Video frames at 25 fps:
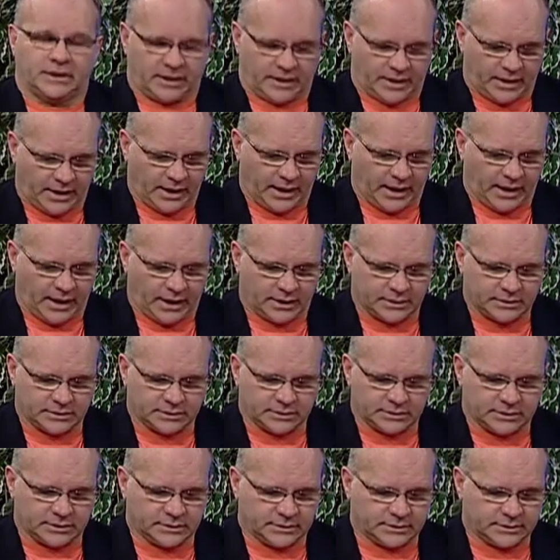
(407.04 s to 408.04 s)

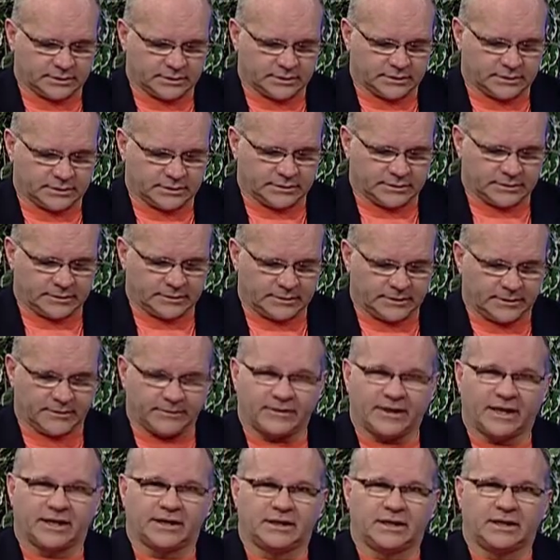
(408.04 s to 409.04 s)
And
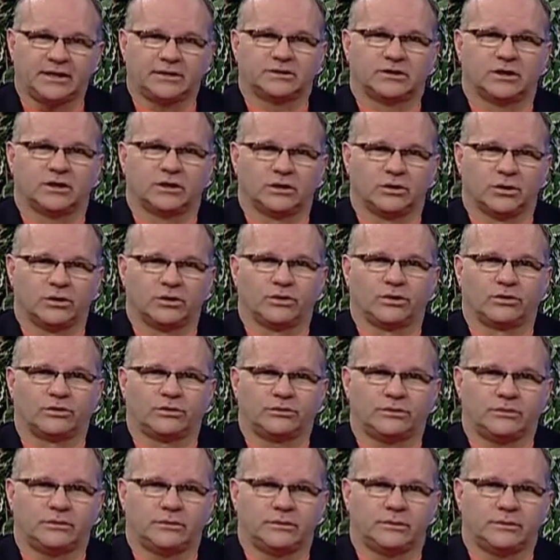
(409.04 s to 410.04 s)
they need to
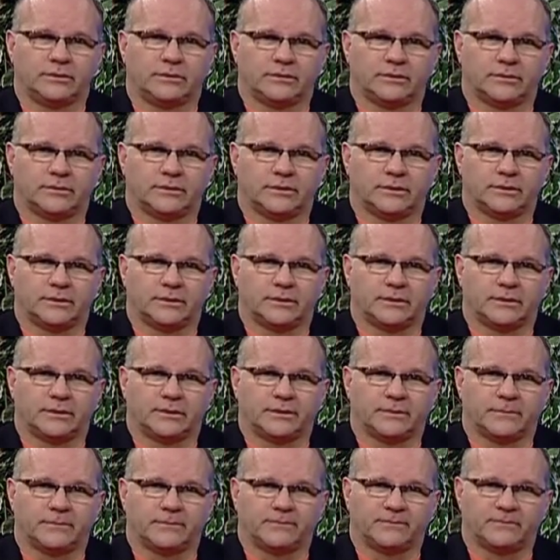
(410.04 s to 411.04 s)
learn
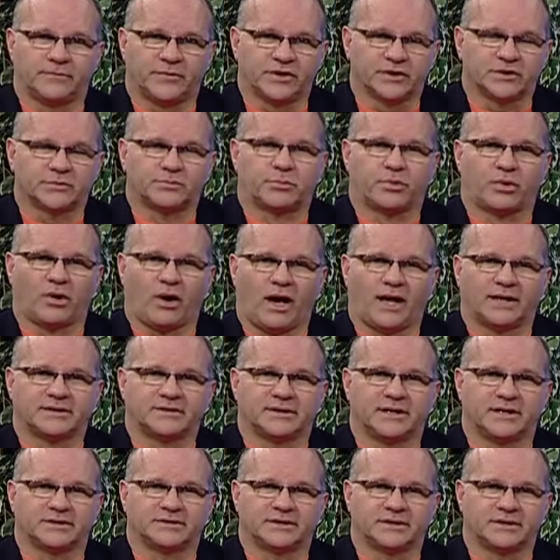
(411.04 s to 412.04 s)
this
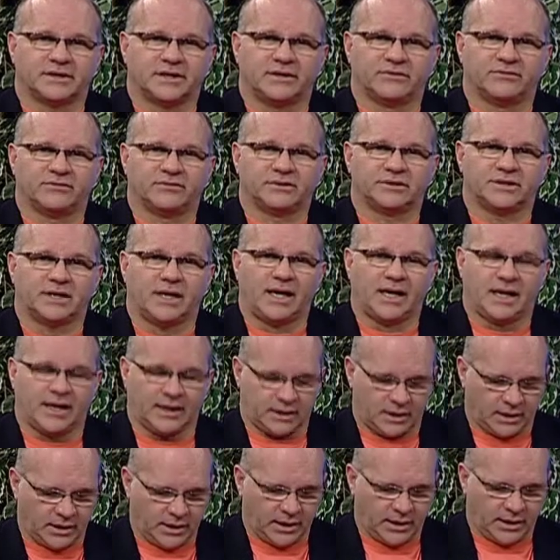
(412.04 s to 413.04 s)
process of give and
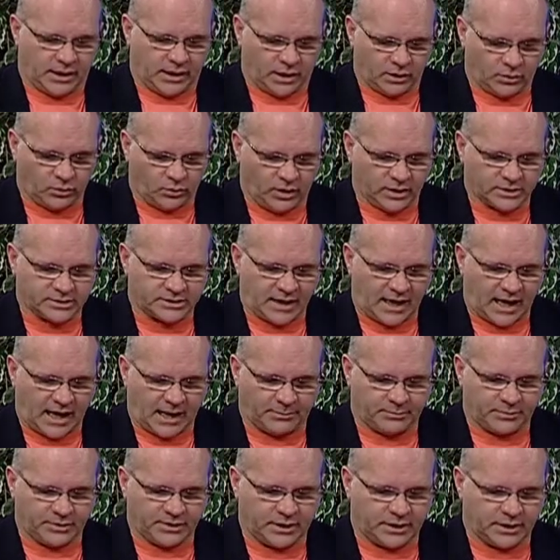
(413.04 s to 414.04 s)
take. And what's
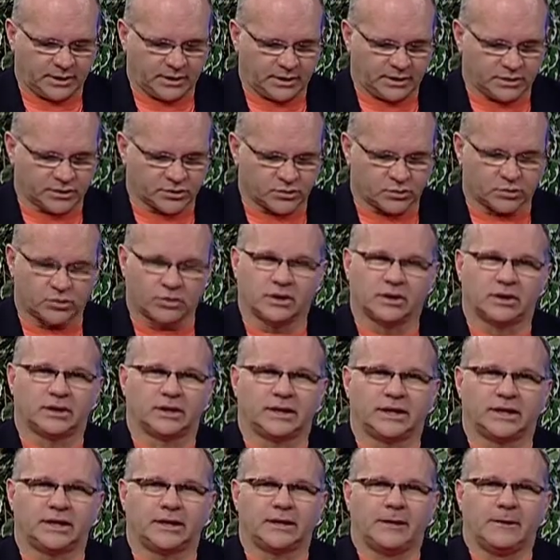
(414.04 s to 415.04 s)
happening is
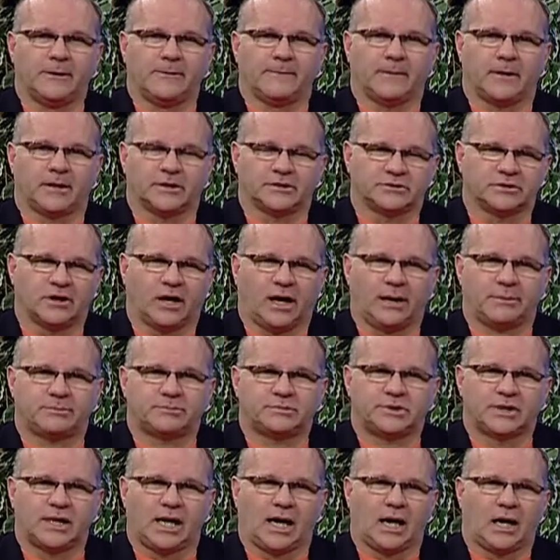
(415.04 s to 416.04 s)
really a
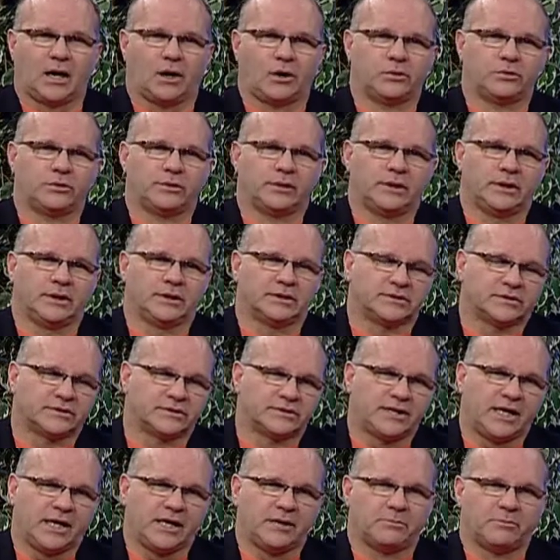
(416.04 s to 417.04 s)
top-down,
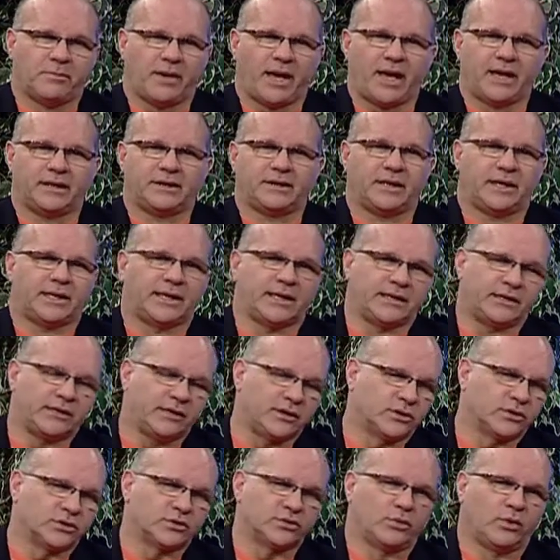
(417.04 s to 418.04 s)
state-mandated,
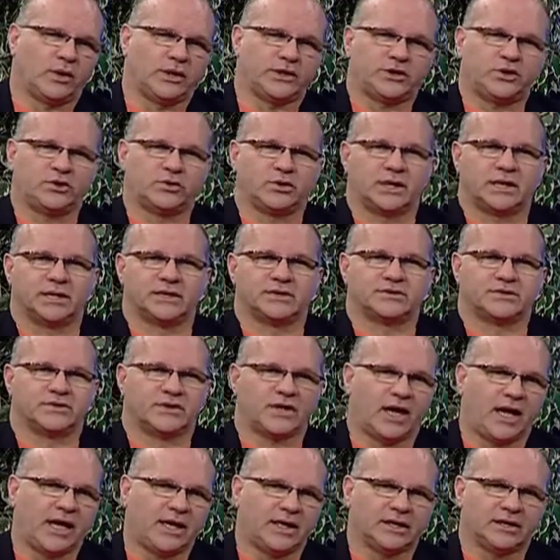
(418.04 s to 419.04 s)
here's what you can
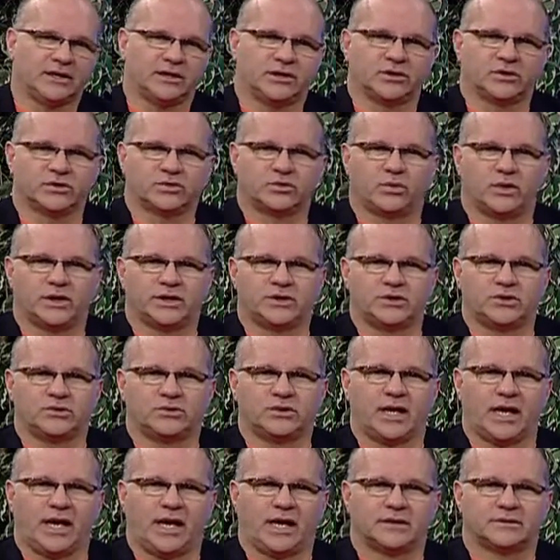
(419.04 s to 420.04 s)
say, and here's what you
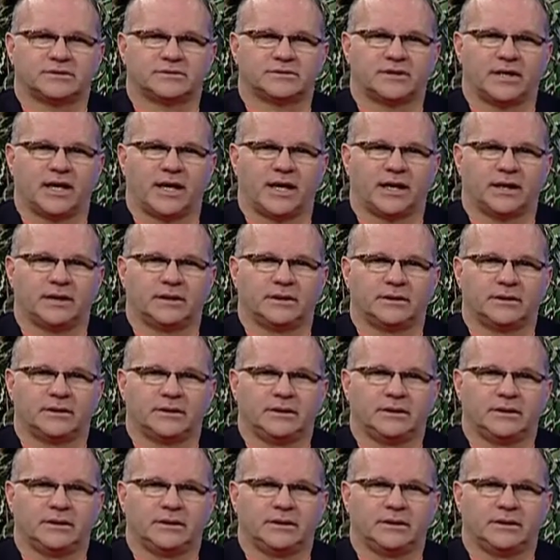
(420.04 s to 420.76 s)
can't say.